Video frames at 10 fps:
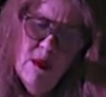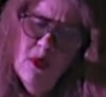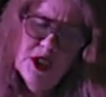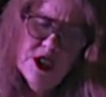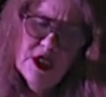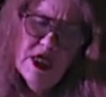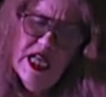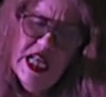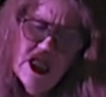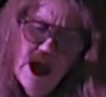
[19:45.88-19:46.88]
What
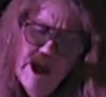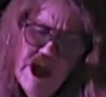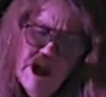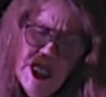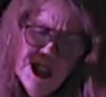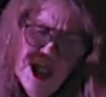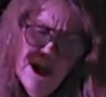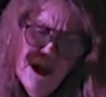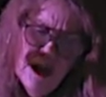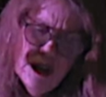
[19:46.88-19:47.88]
alchemy might
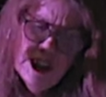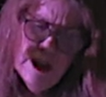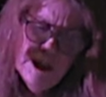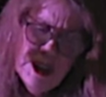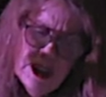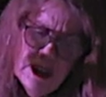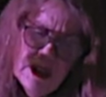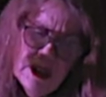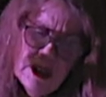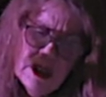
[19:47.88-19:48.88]
give you
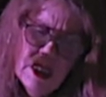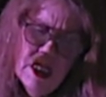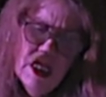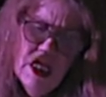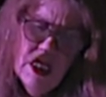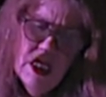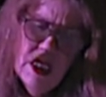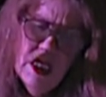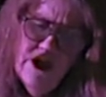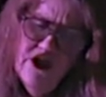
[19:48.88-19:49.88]
substance?
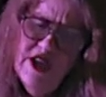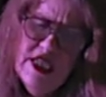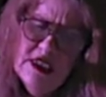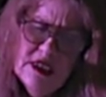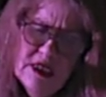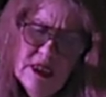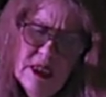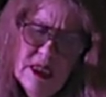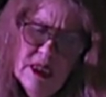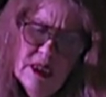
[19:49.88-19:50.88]
Invest
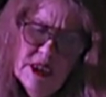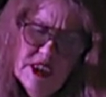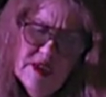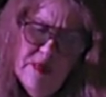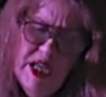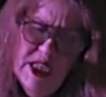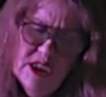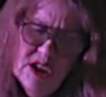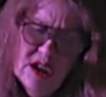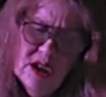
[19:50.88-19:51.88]
this
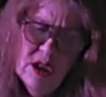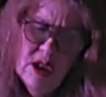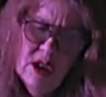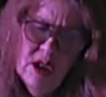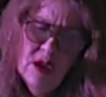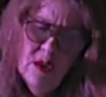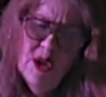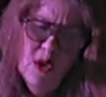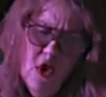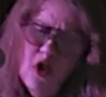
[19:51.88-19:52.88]
space
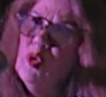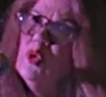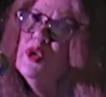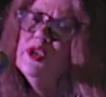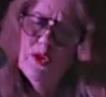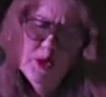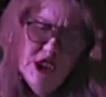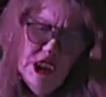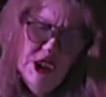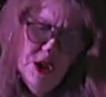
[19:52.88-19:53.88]
with all that
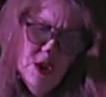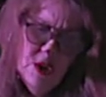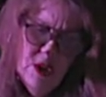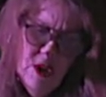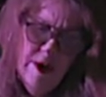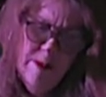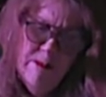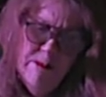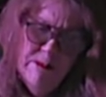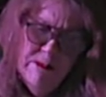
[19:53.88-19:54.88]
was you
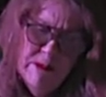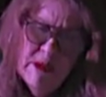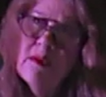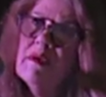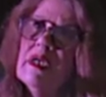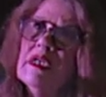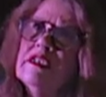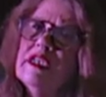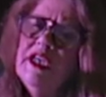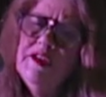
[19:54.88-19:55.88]

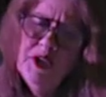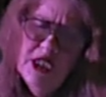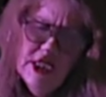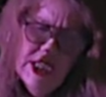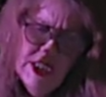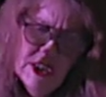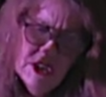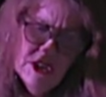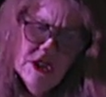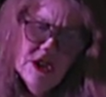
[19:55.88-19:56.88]
as evening
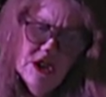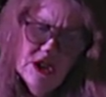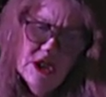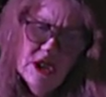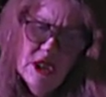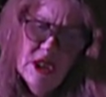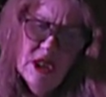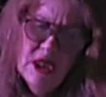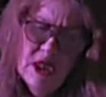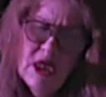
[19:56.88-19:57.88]
lengthens
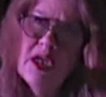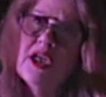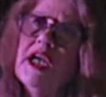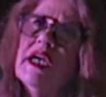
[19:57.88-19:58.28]
and I